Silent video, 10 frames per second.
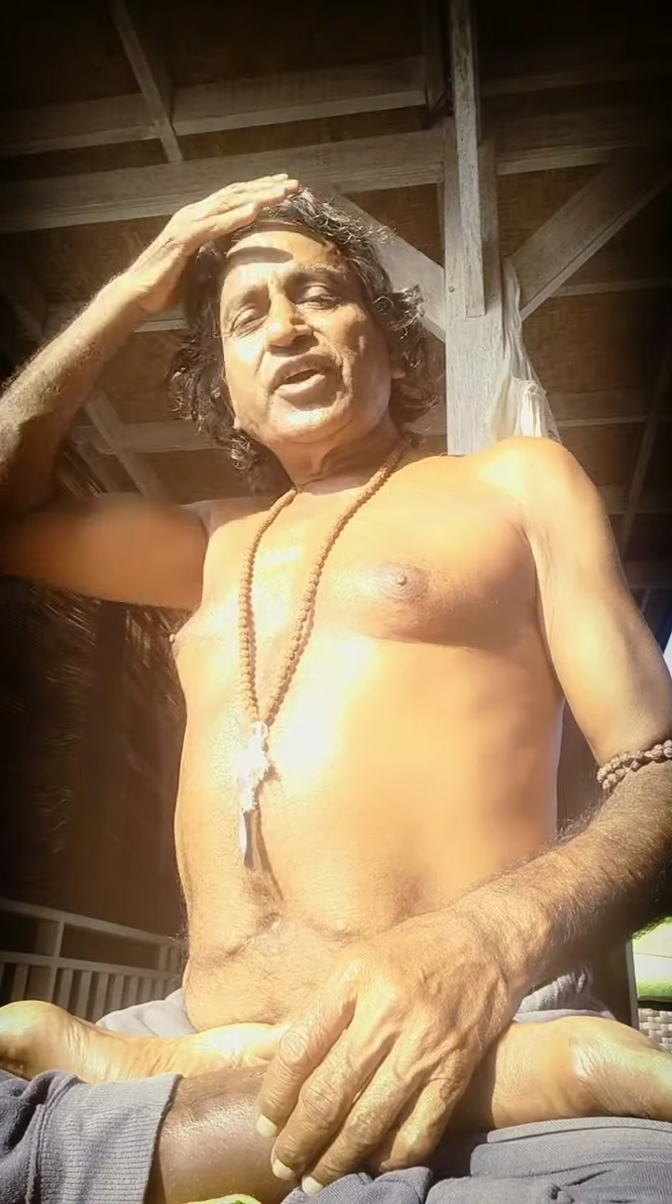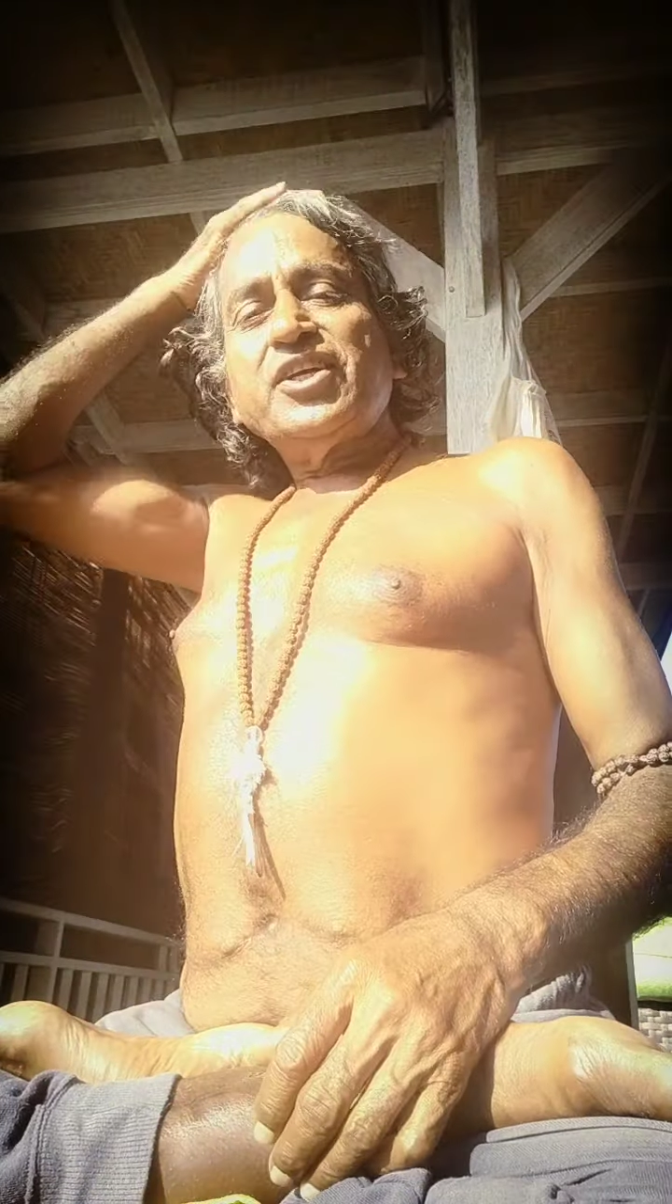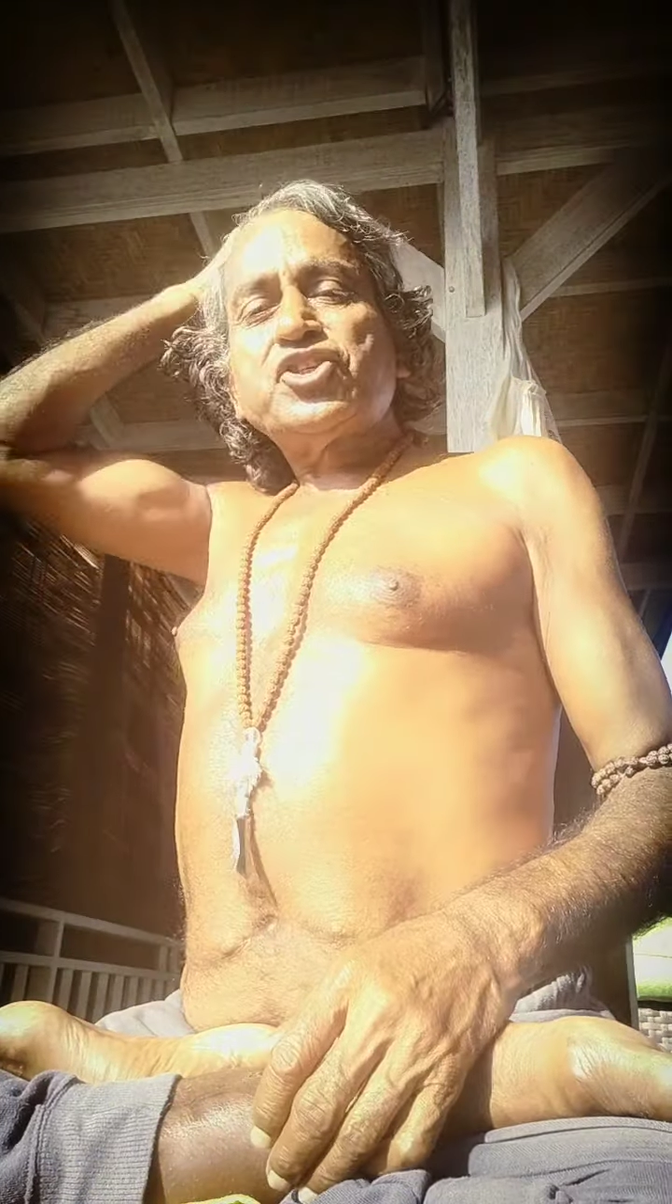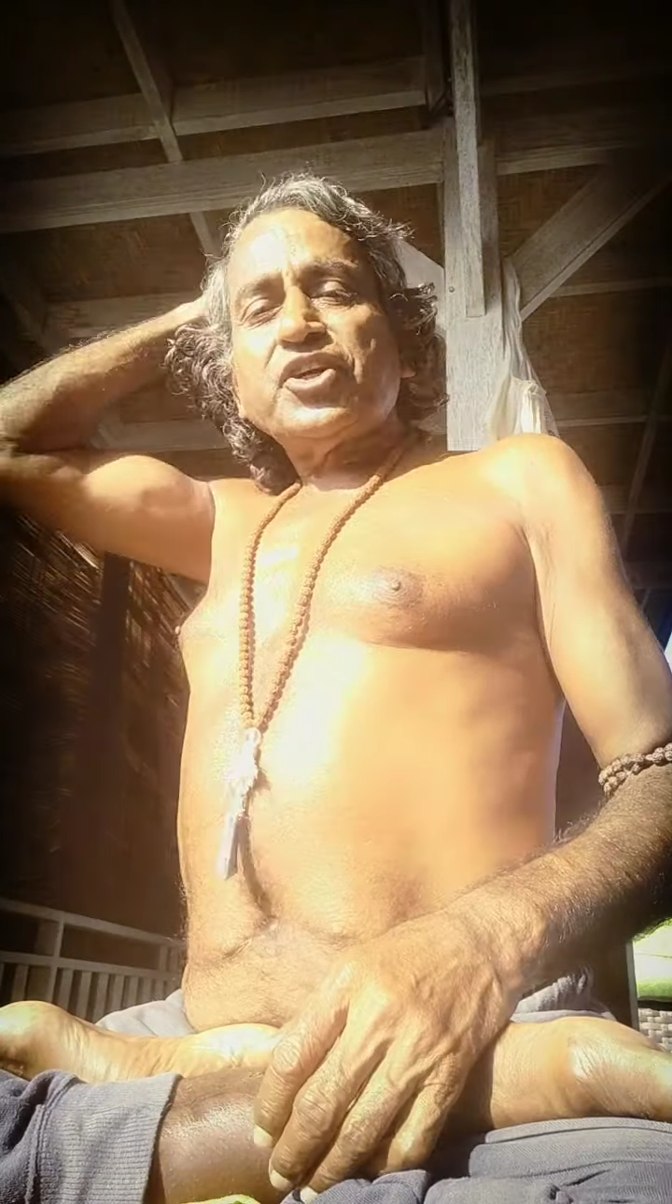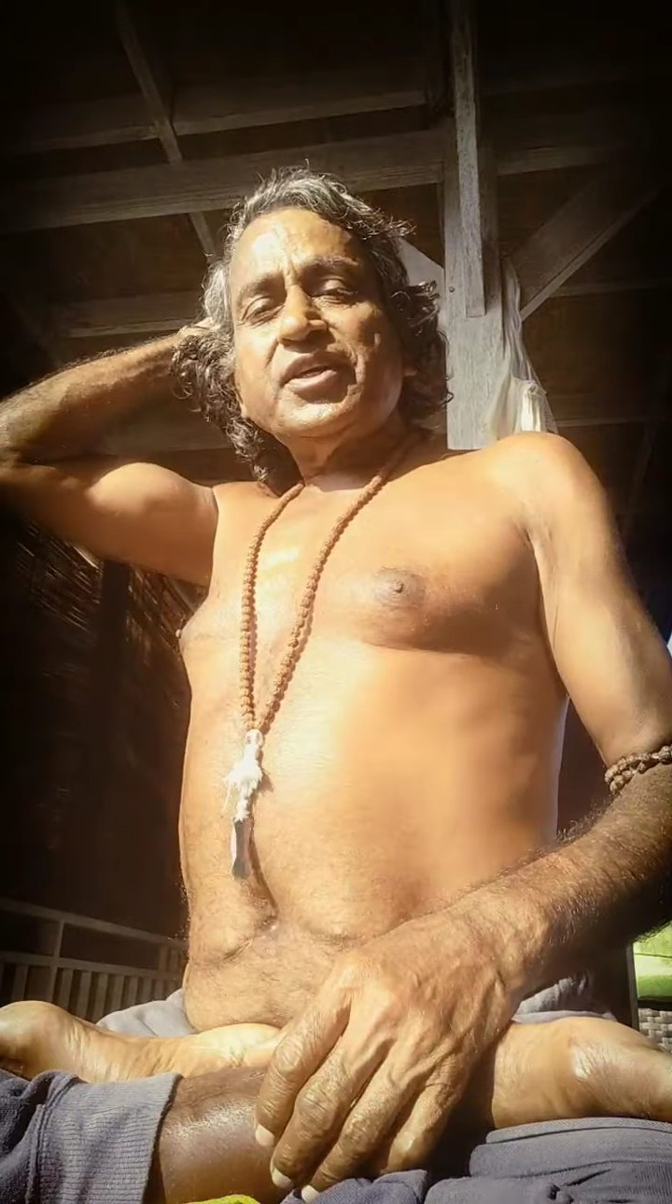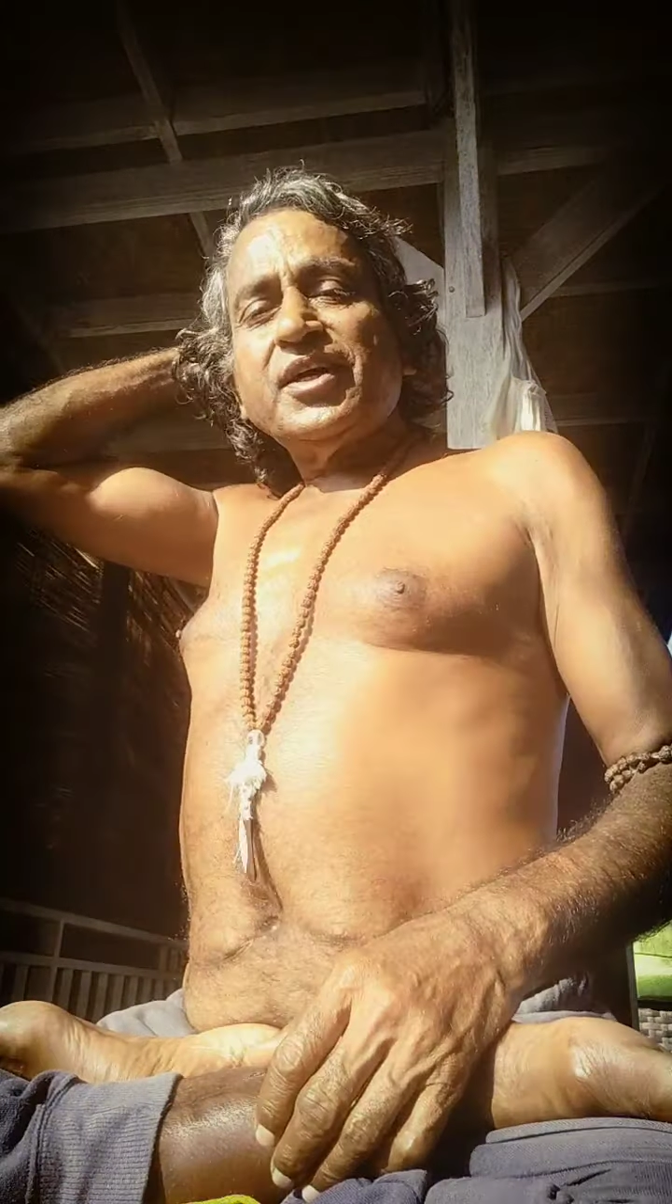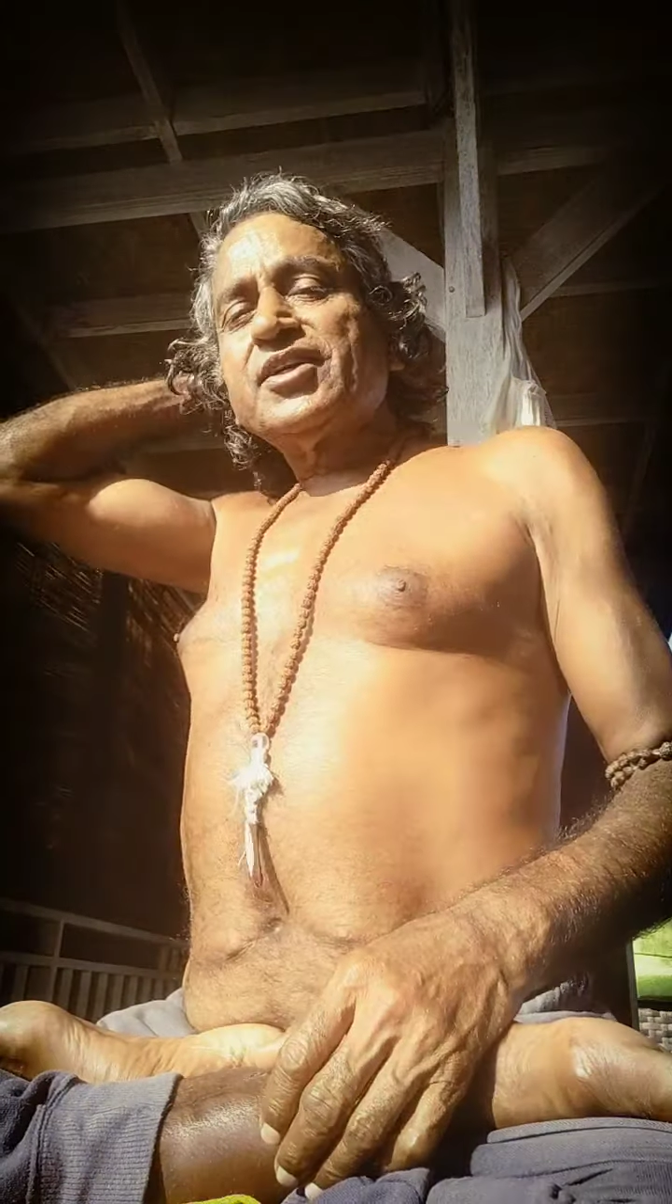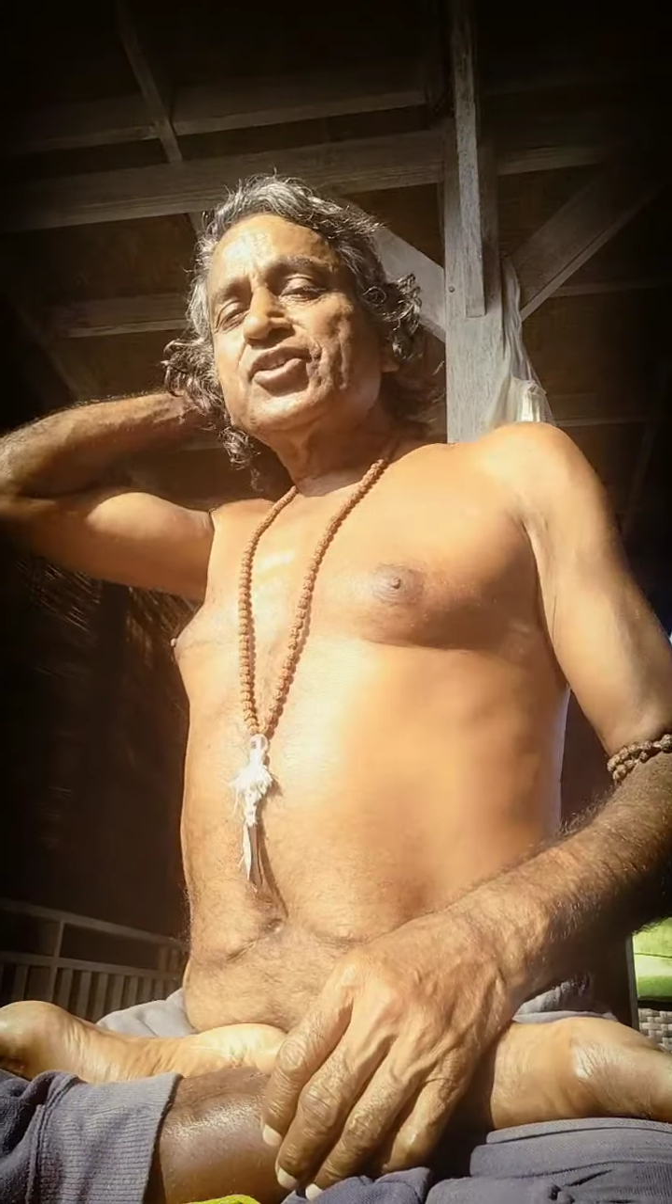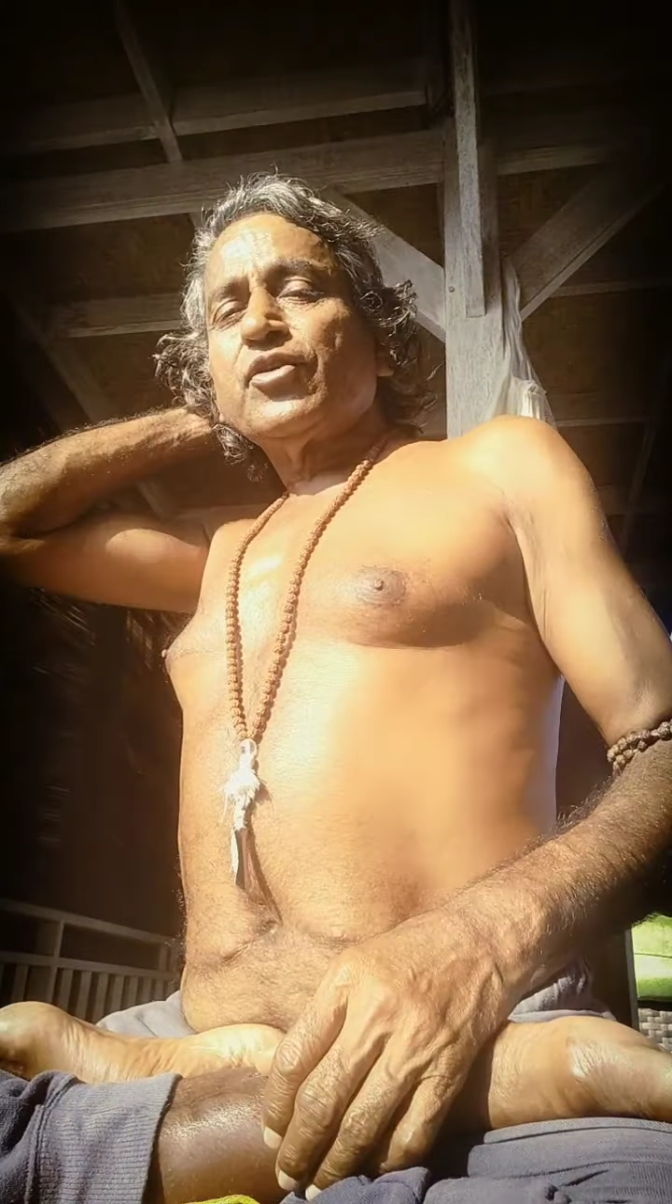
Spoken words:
Khechari hundreds